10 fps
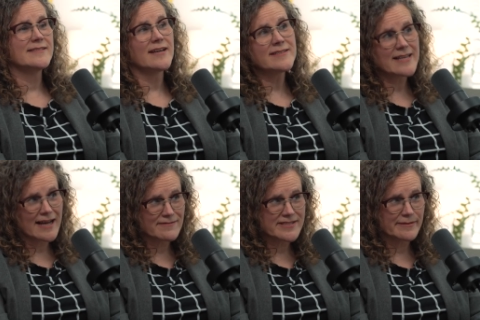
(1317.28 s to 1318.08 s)
does
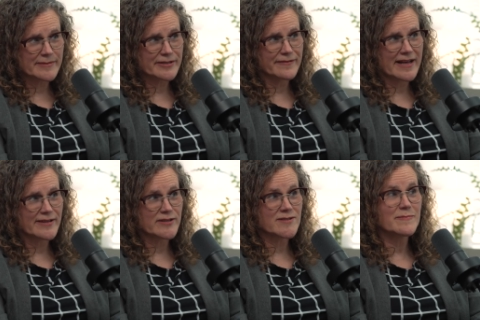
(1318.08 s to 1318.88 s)
have similar
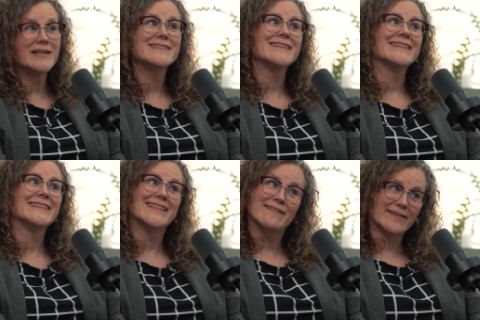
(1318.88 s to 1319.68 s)
values but isn't
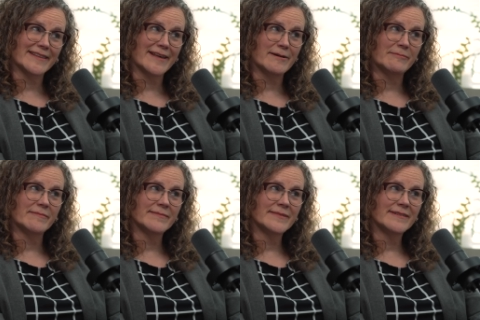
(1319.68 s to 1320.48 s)
living
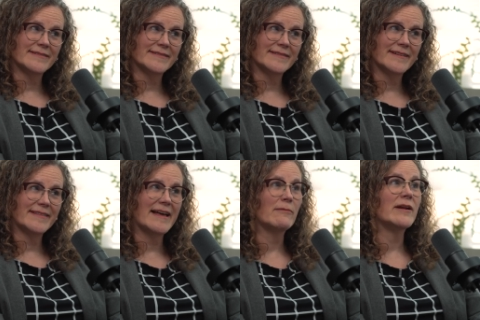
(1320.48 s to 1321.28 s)
them,
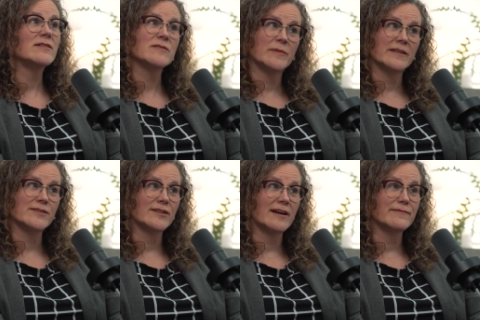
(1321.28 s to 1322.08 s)
that would also be a
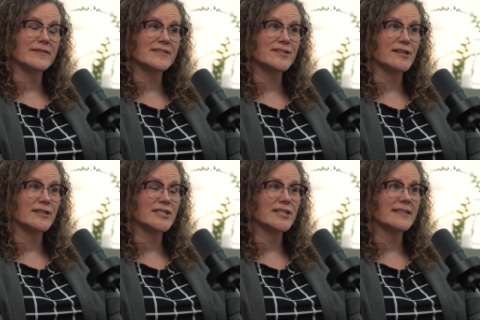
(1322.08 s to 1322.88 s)
turnoff for this
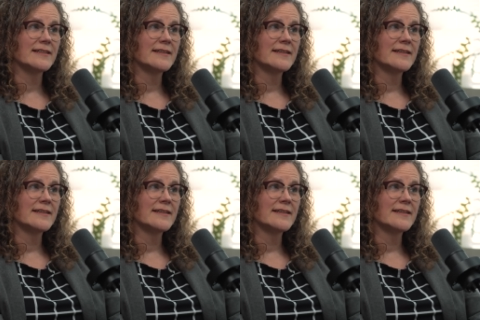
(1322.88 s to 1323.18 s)
generation.